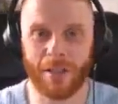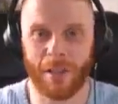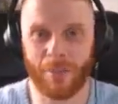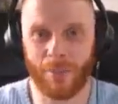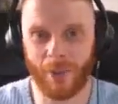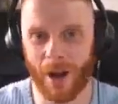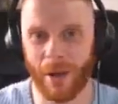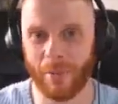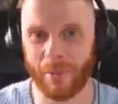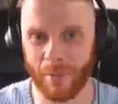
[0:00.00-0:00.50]
The
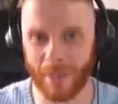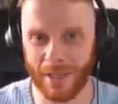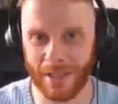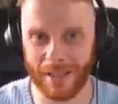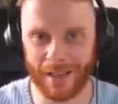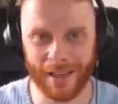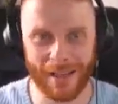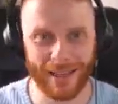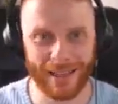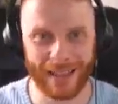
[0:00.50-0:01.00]
problem
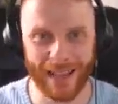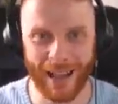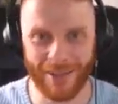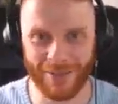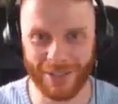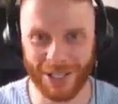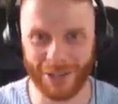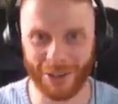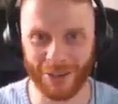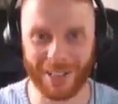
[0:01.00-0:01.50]
is they
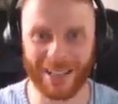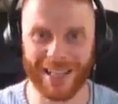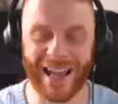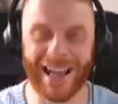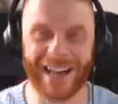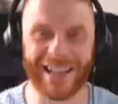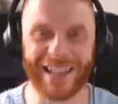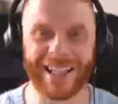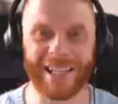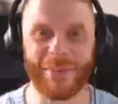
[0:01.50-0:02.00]
haven't told us
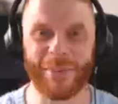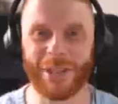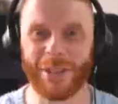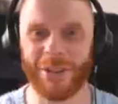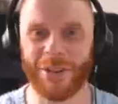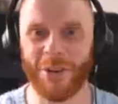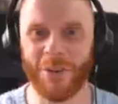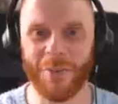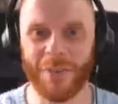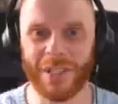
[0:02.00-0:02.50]
anything about
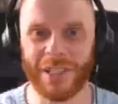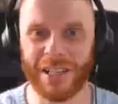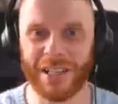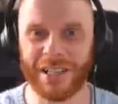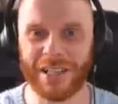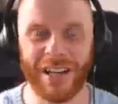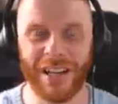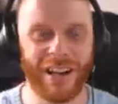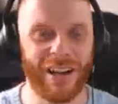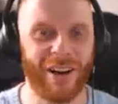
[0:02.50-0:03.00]
their own
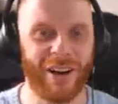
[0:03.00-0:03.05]
business,